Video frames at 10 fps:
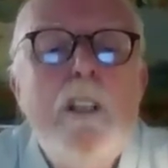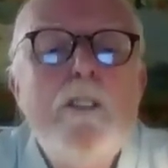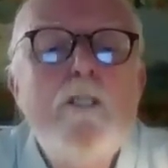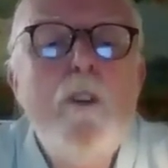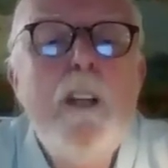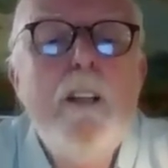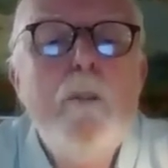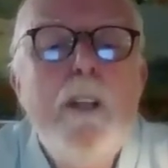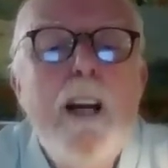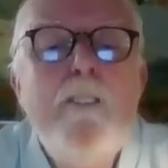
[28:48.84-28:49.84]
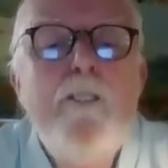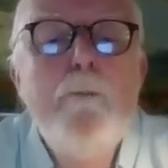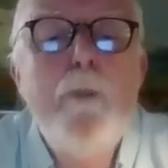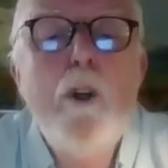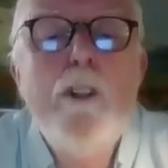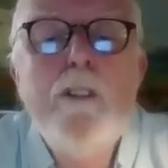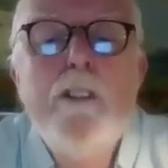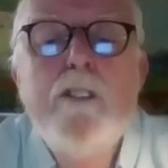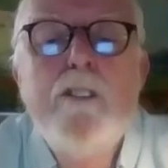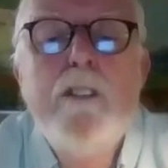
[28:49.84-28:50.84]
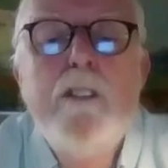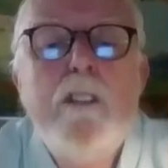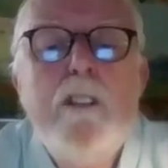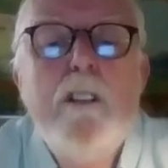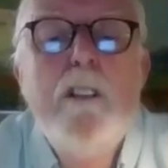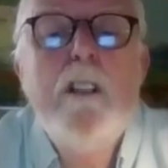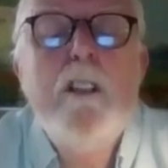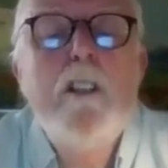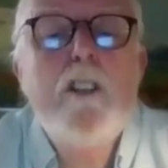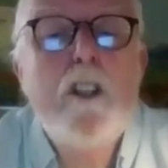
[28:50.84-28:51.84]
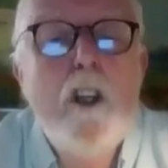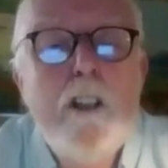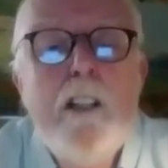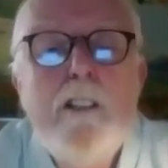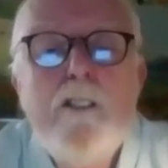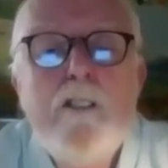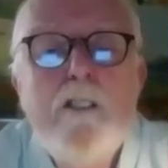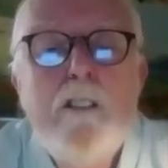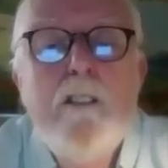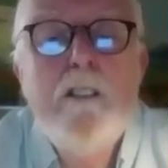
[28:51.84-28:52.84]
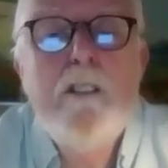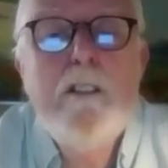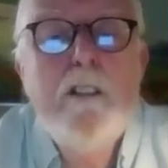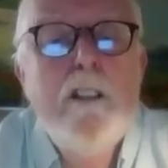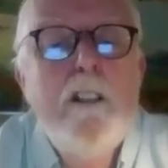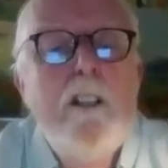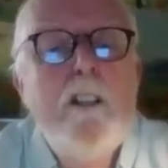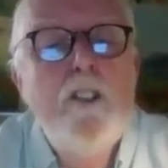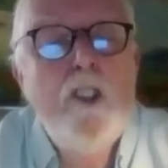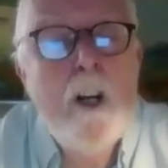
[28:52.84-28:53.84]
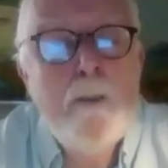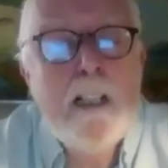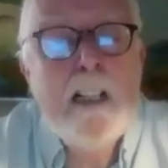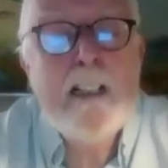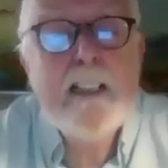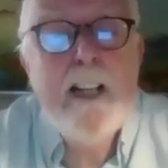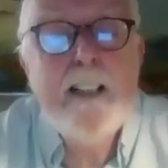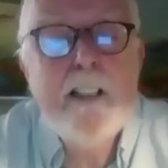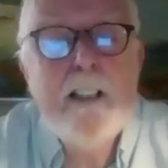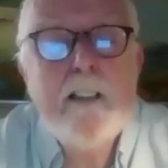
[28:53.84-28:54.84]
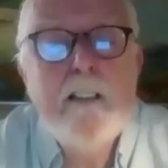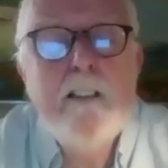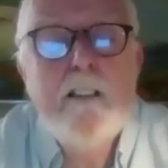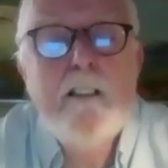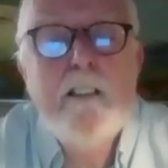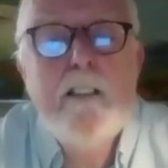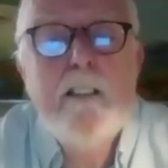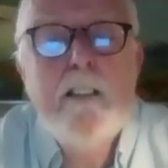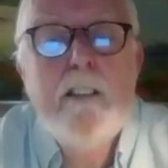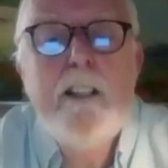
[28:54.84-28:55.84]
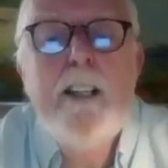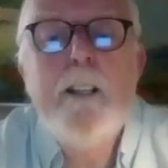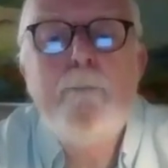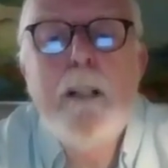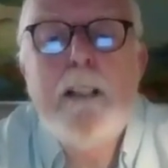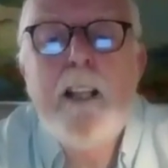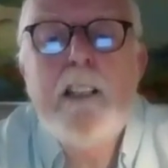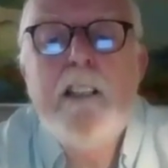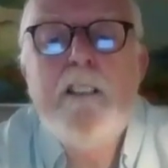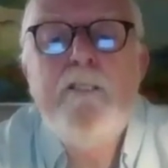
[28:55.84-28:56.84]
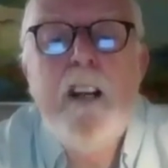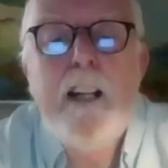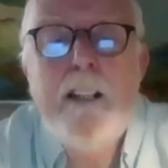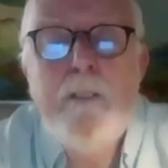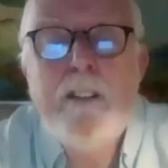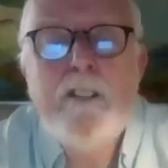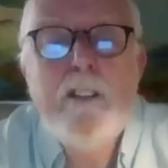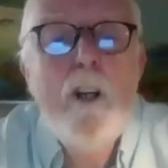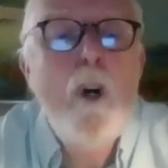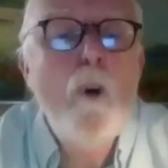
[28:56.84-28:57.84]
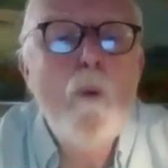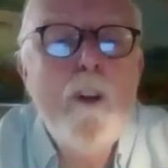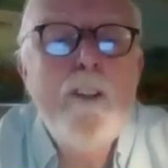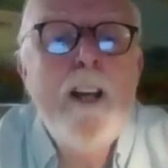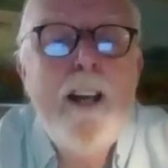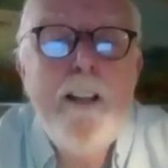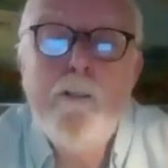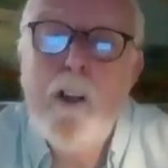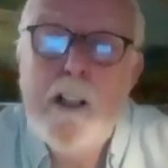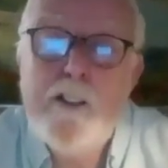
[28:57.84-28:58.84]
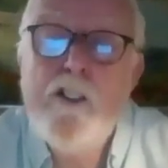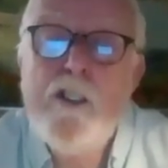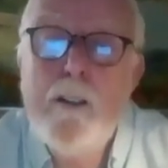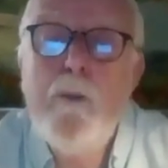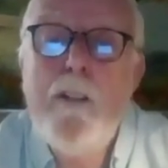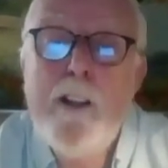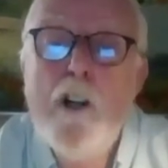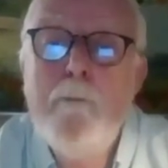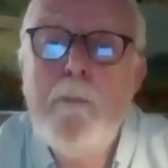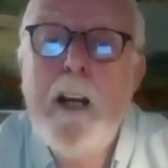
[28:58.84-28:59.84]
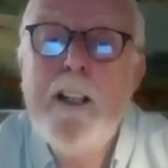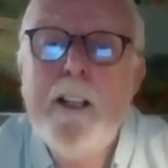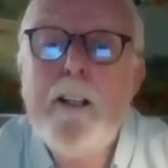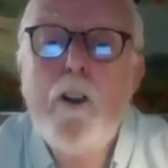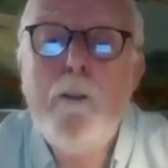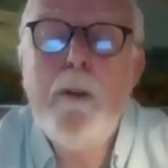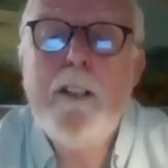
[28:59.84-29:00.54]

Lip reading: So here we have the borderers, godless, nominally Catholic, in a political environment where neither relationship with the Almighty could be